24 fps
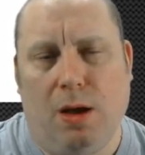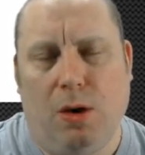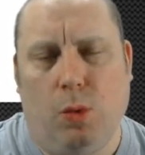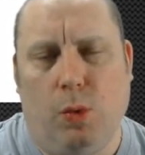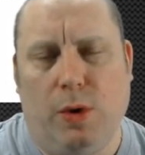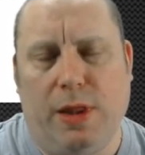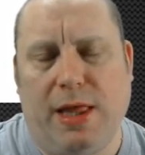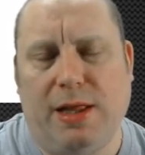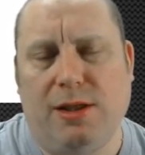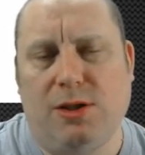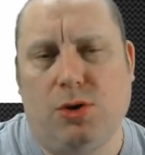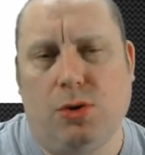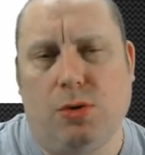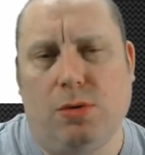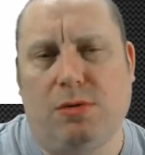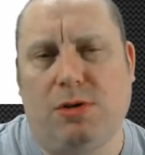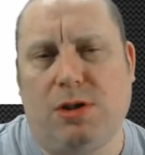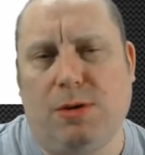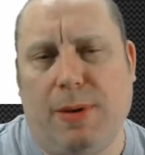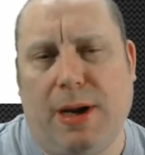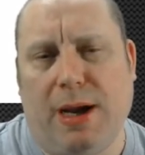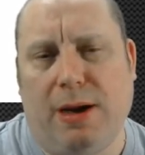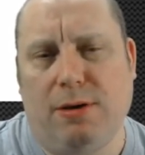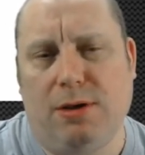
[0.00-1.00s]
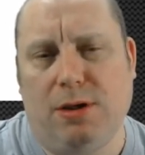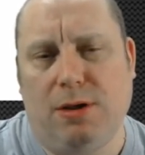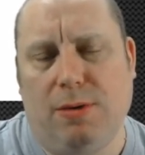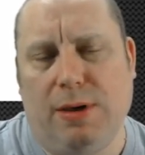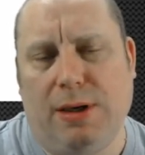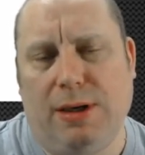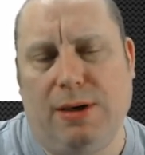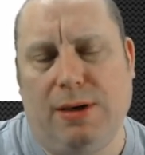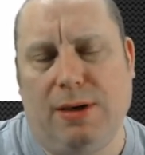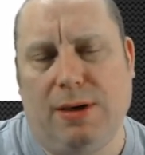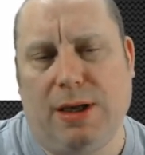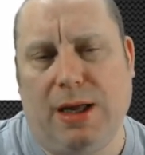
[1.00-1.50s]
We then talked about
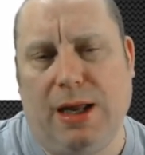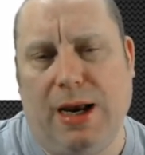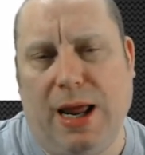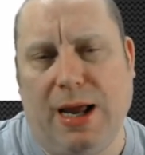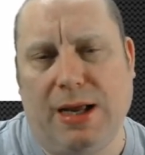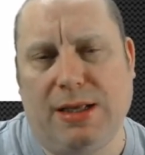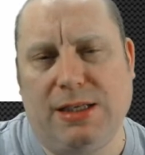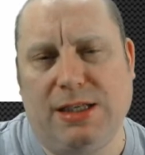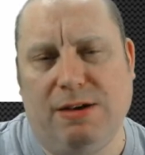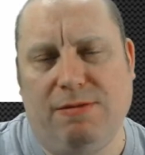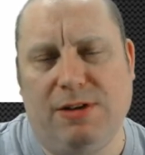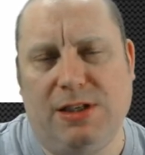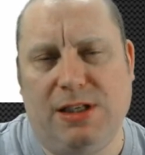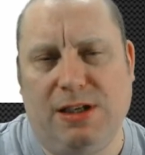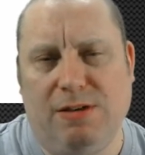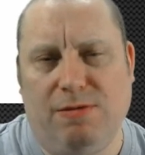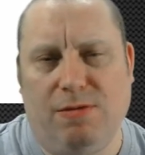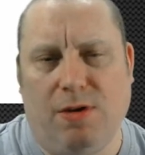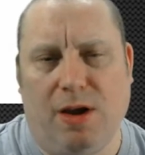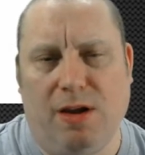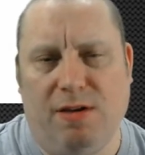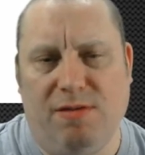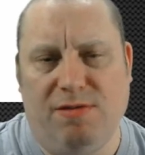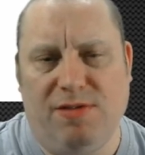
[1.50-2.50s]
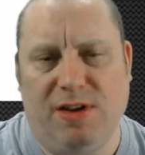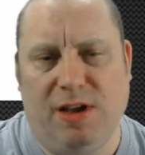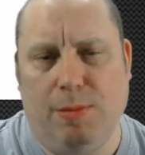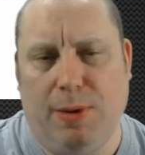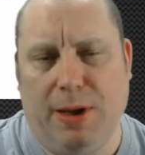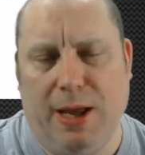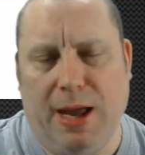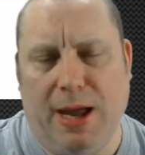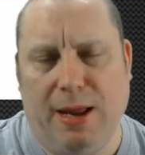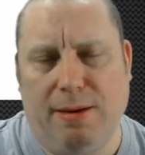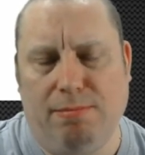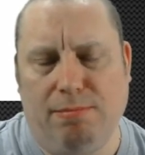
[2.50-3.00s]
doing connectivity via
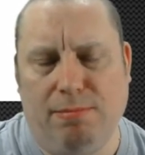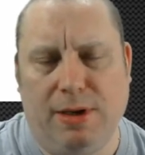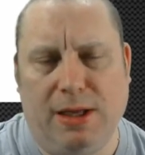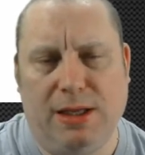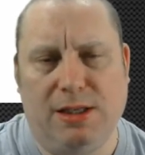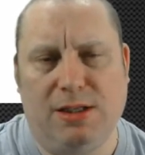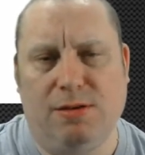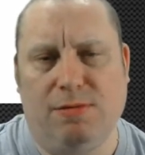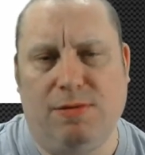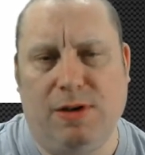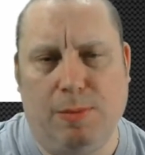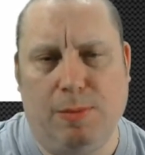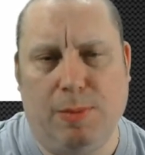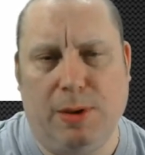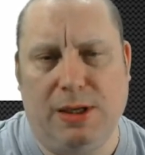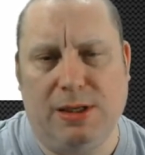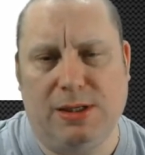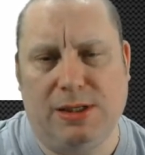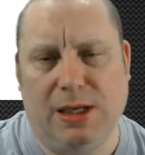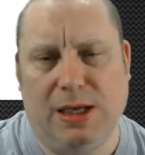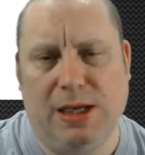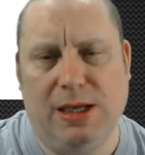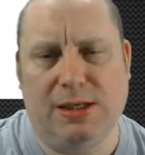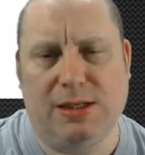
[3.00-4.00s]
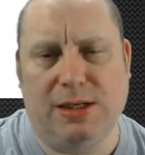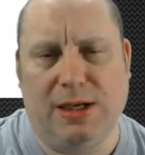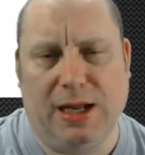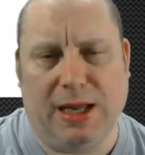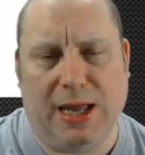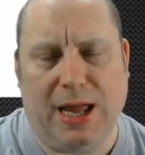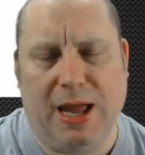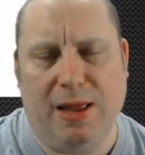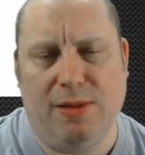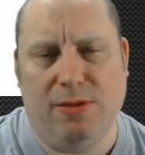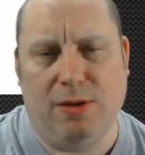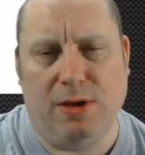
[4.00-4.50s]
VPN into VPCs. And
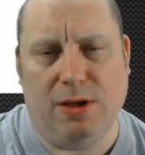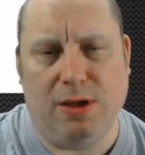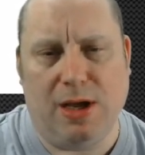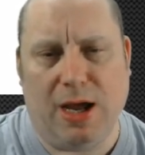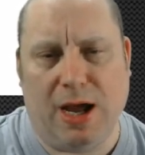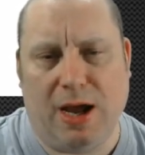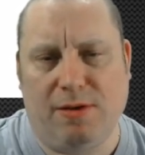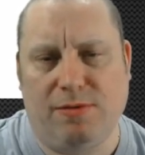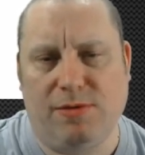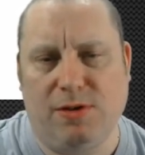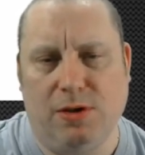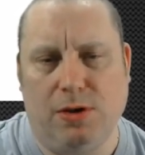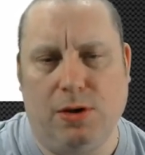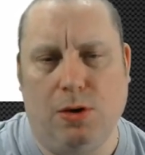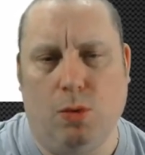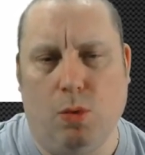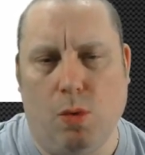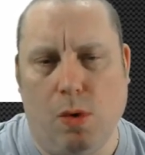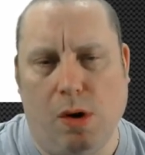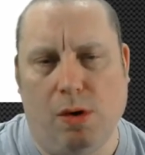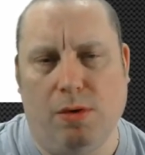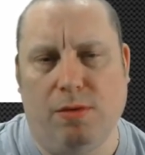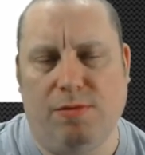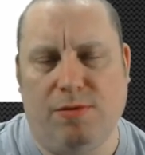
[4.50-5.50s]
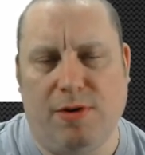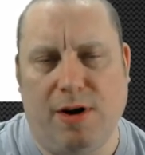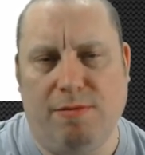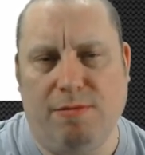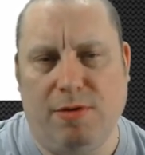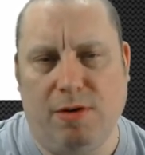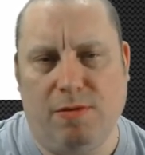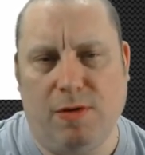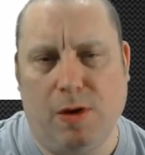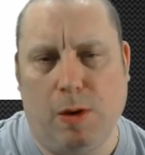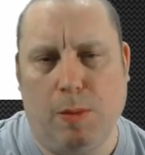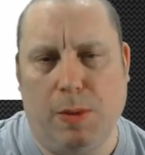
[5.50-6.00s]
again, that you have to do one for
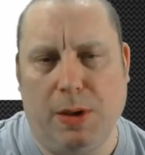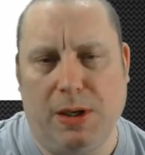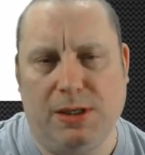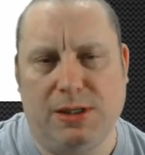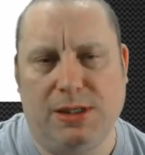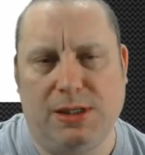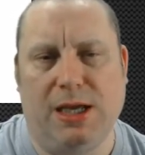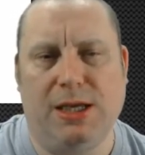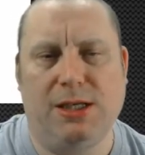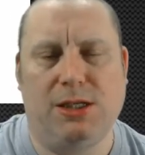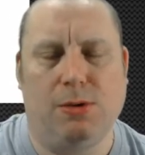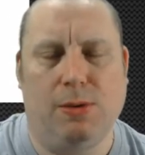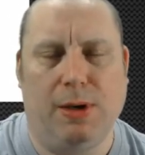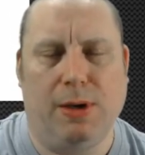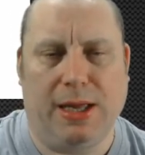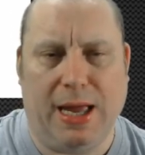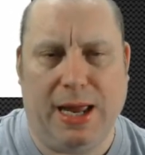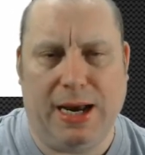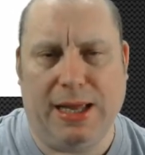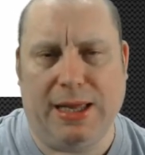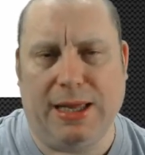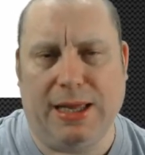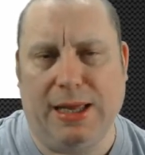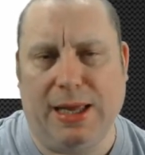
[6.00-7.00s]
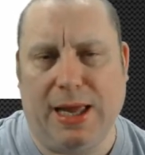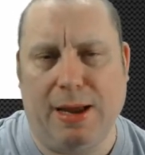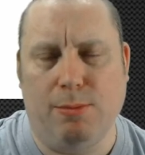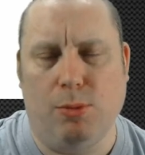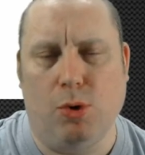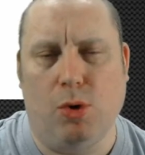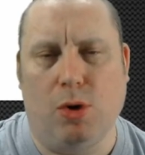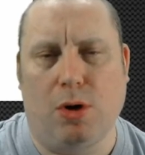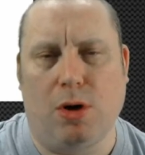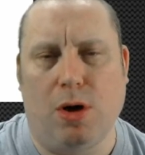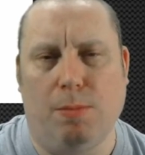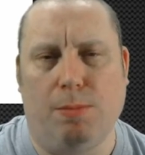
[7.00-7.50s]
every VPC. So again, it can get
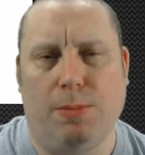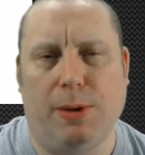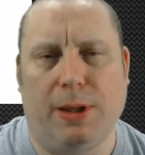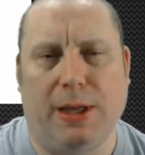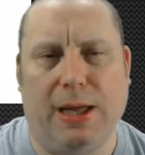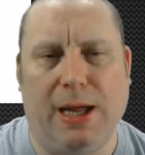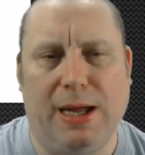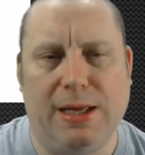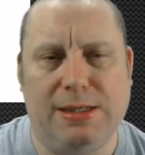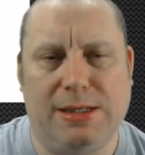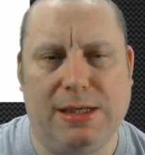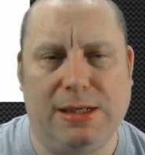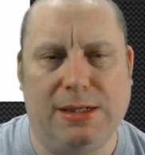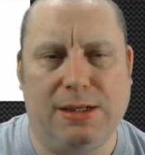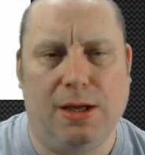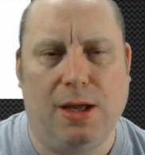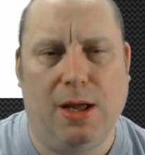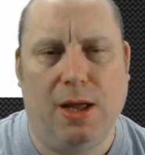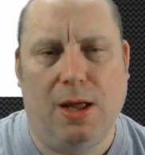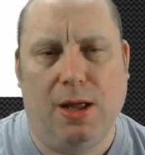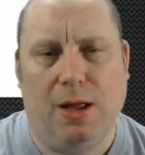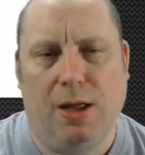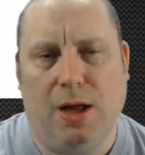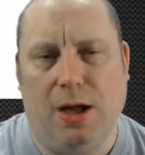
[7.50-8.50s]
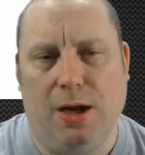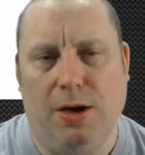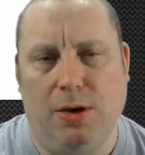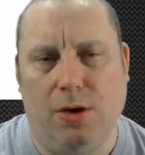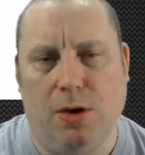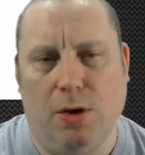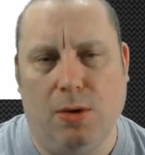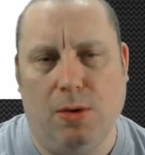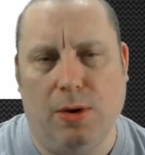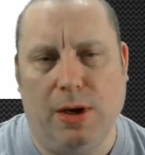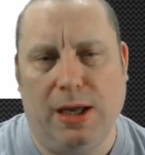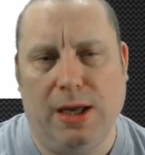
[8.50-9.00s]
more complicated. And
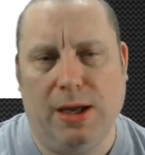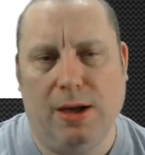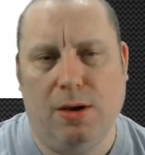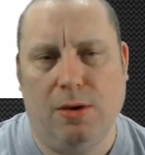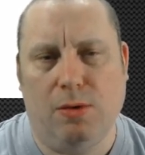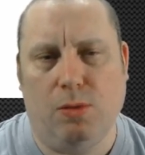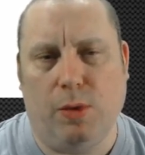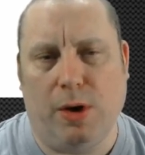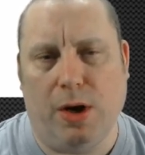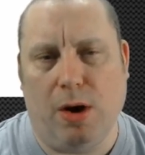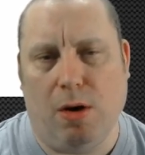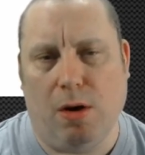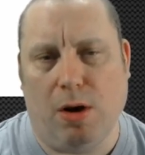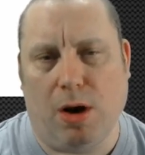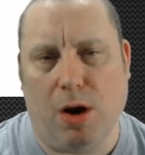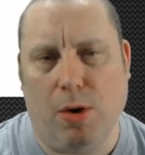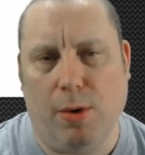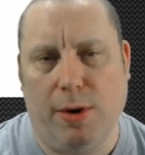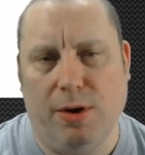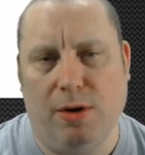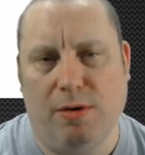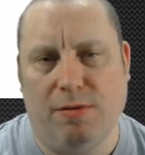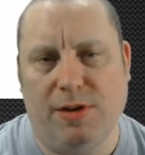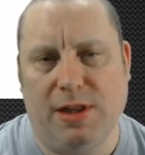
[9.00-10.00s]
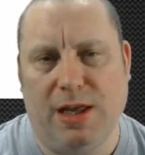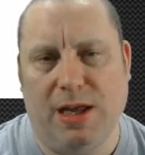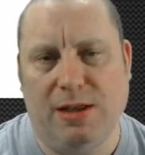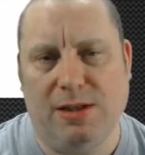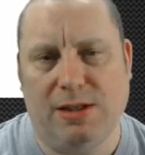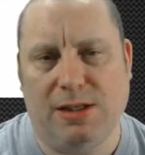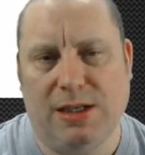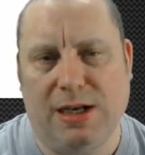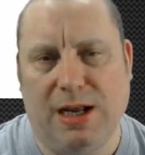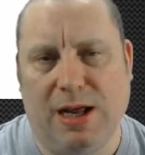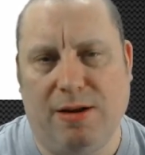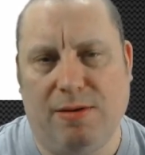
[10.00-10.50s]
note here, we are going over the
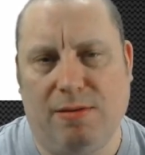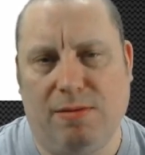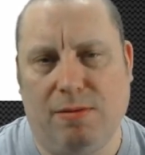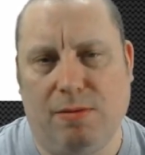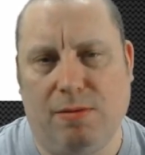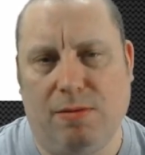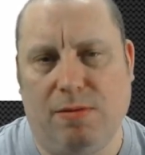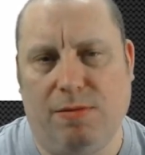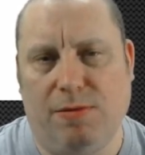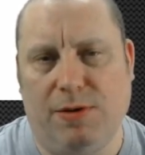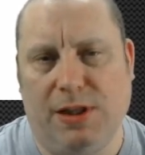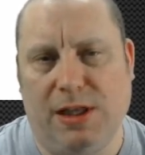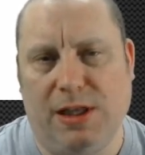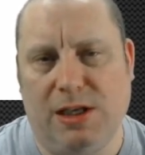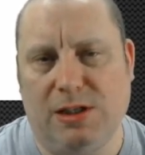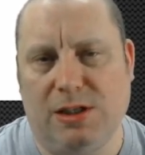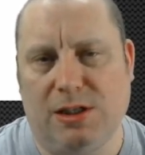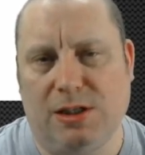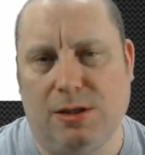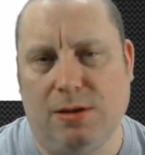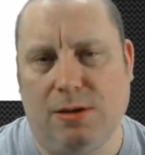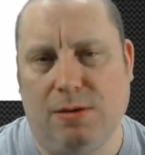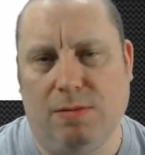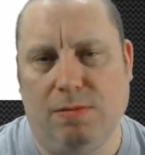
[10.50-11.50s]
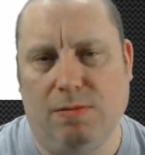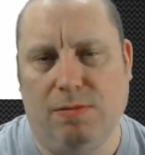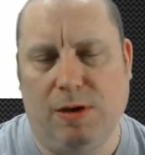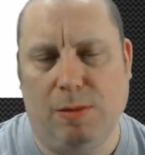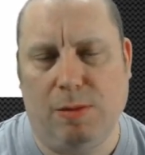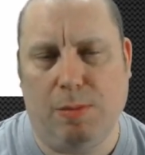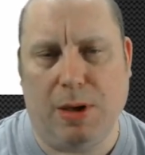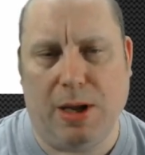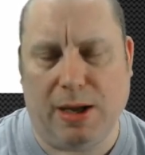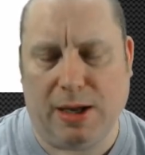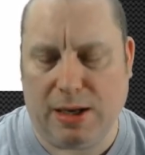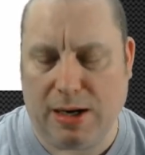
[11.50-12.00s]
internet for these
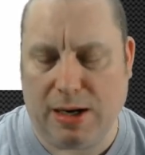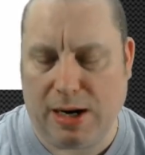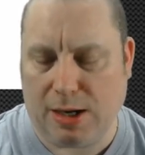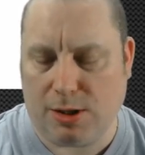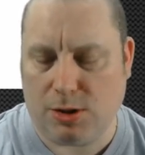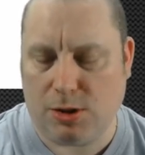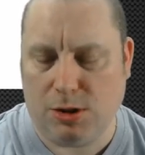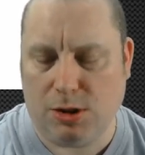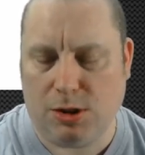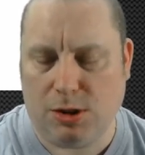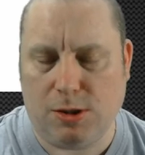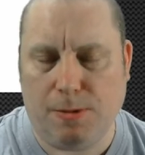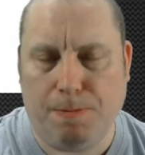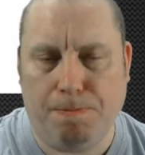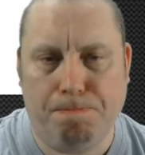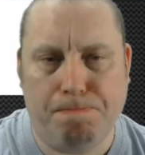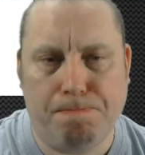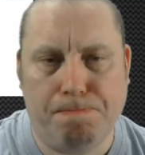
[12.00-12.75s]
VPN connections.